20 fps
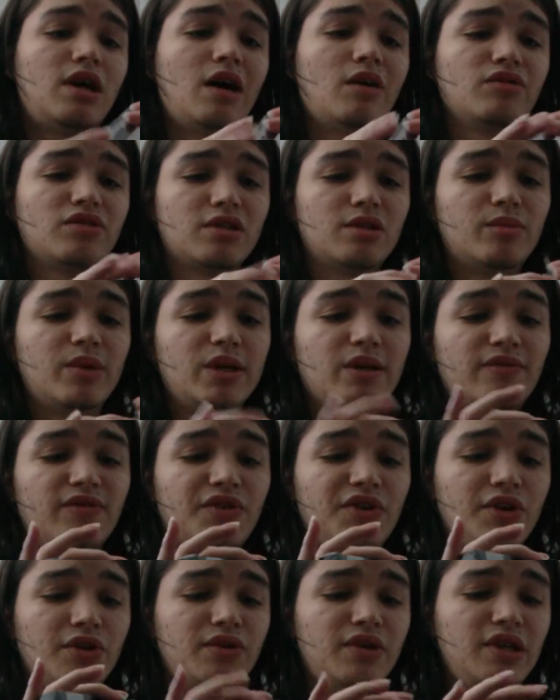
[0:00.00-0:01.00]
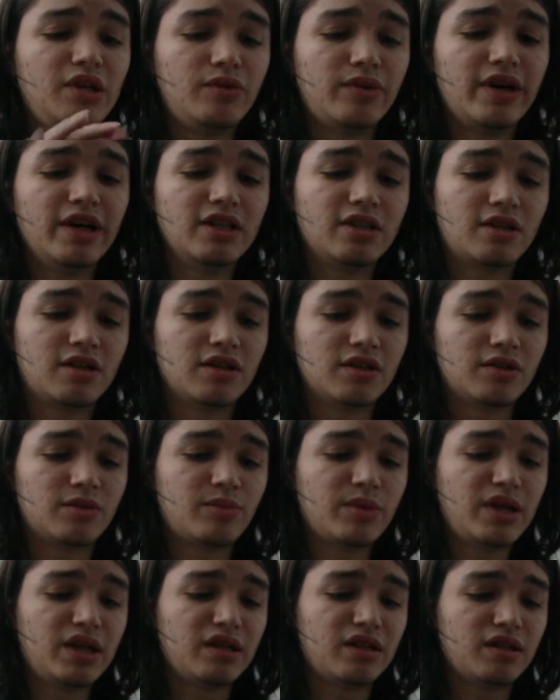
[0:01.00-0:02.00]
I was gonna make a video anyways, because,
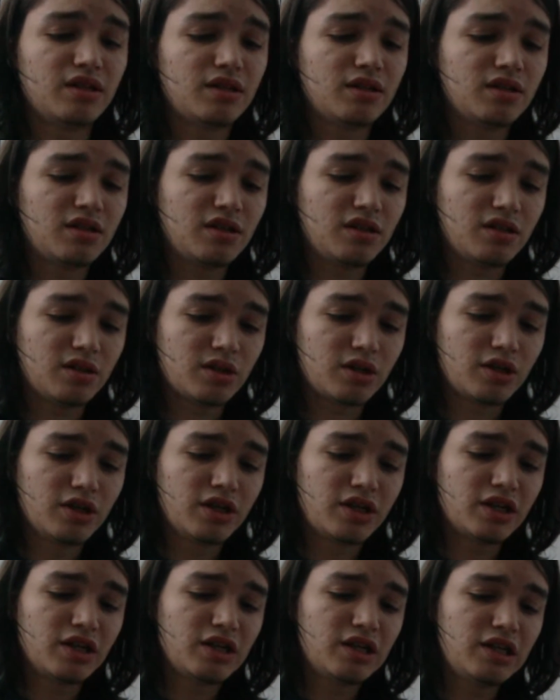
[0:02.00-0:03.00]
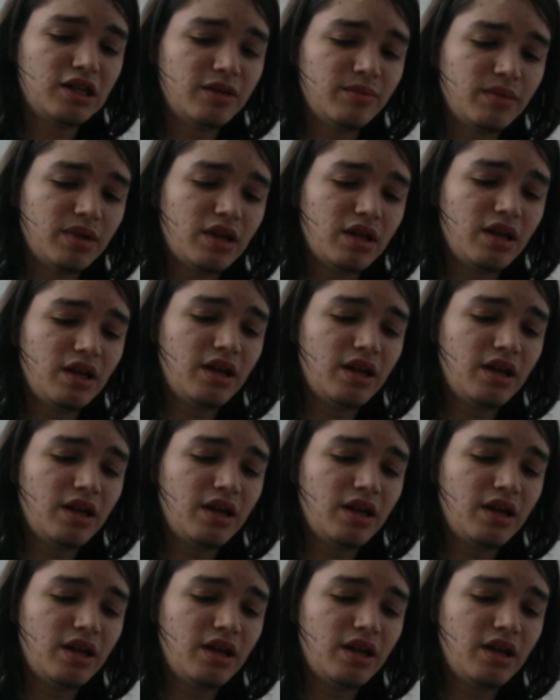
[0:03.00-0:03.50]
man, they're hooking it up.